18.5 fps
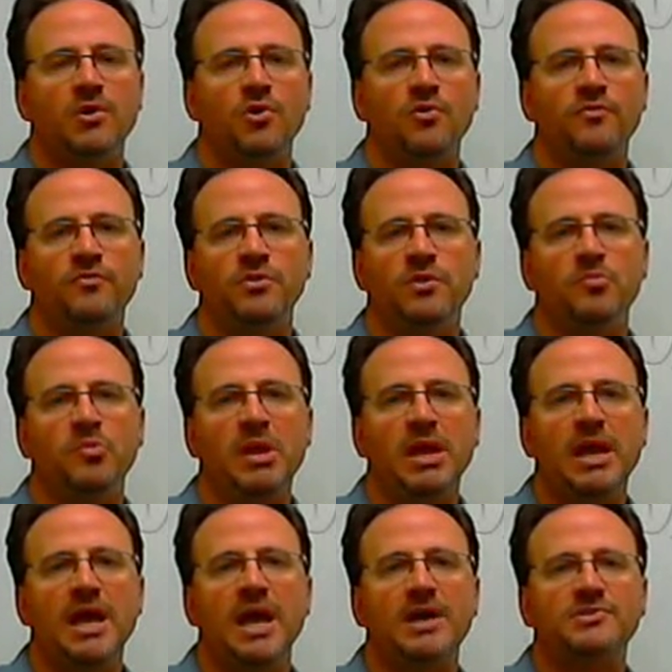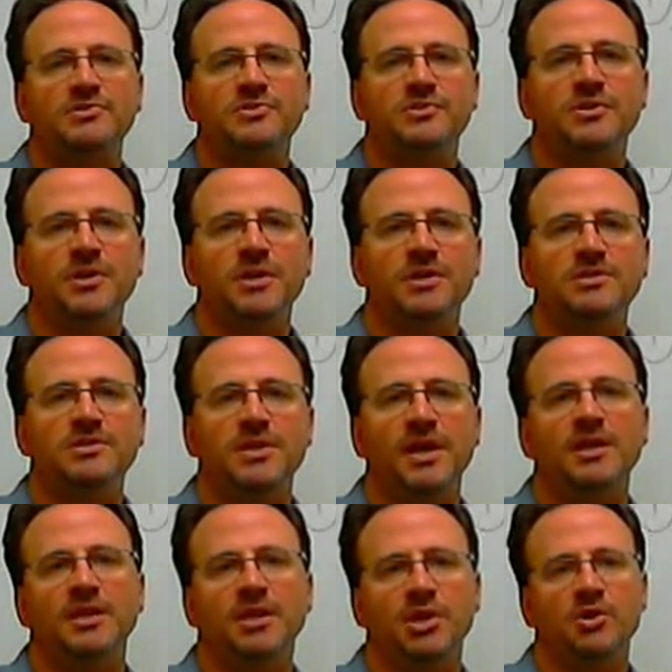over the past
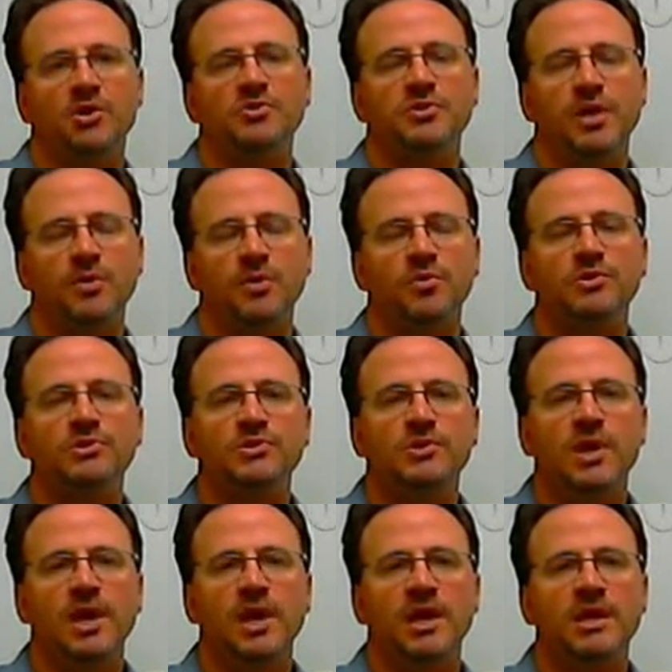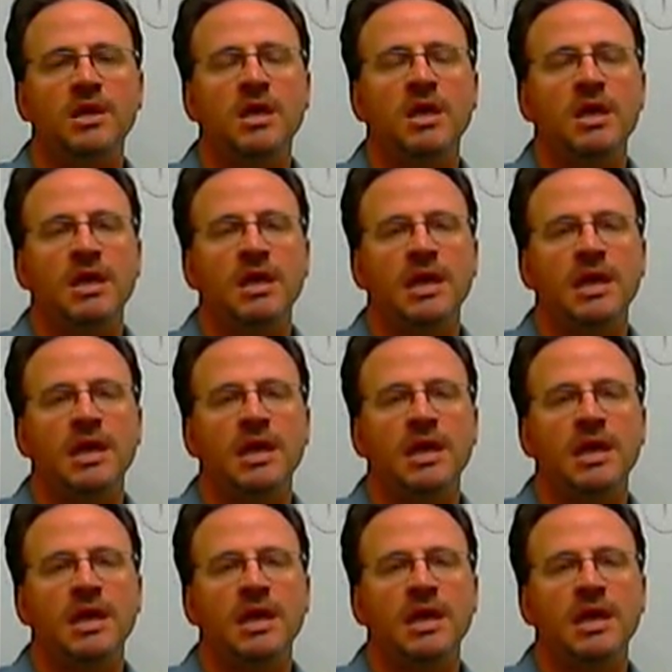10 years, I would say.